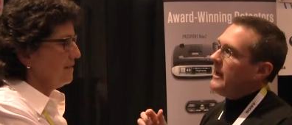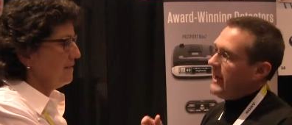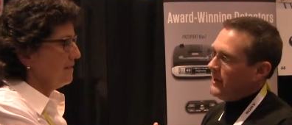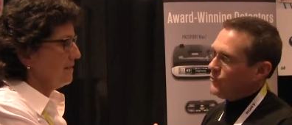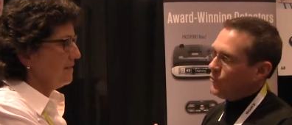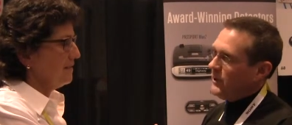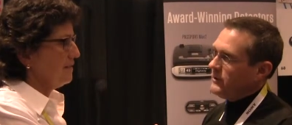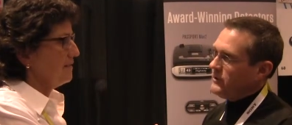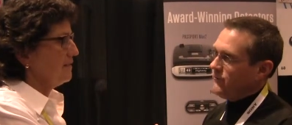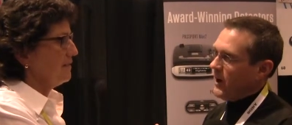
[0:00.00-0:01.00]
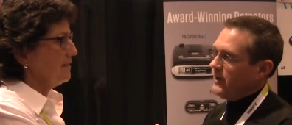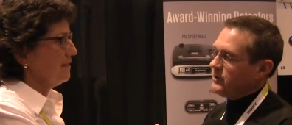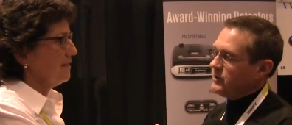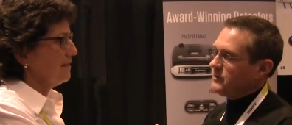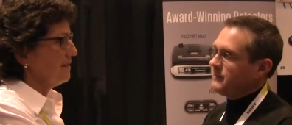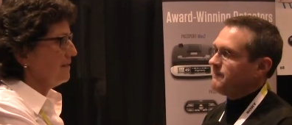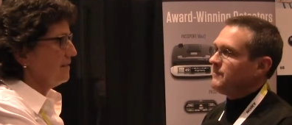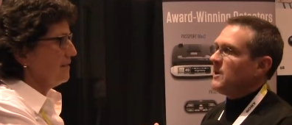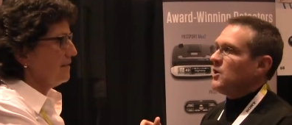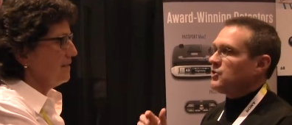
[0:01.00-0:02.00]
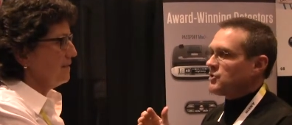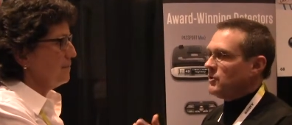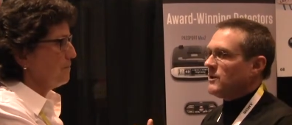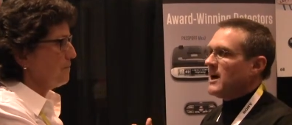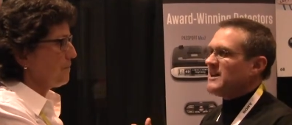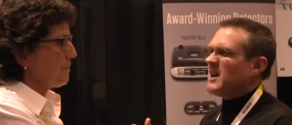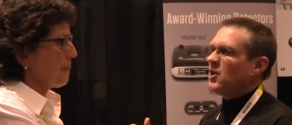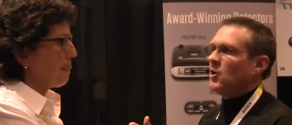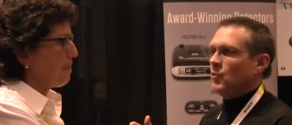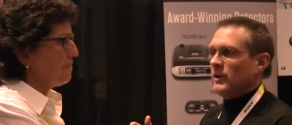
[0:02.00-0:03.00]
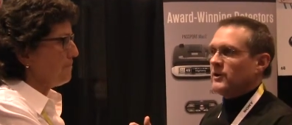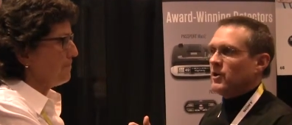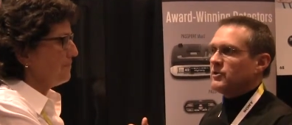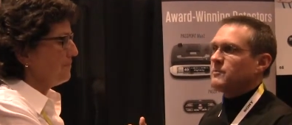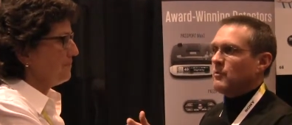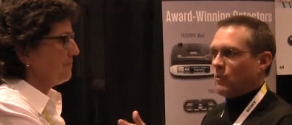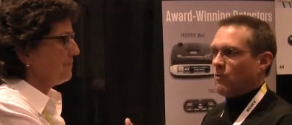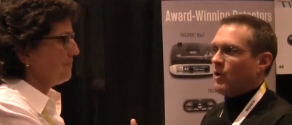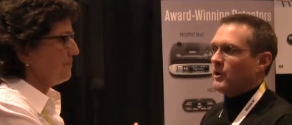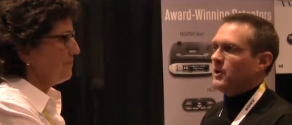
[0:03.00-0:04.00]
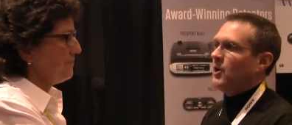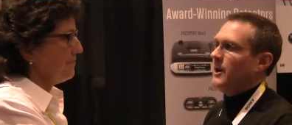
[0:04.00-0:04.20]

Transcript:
Speaker 1: Android devices. Still not yet on Windows, but we're working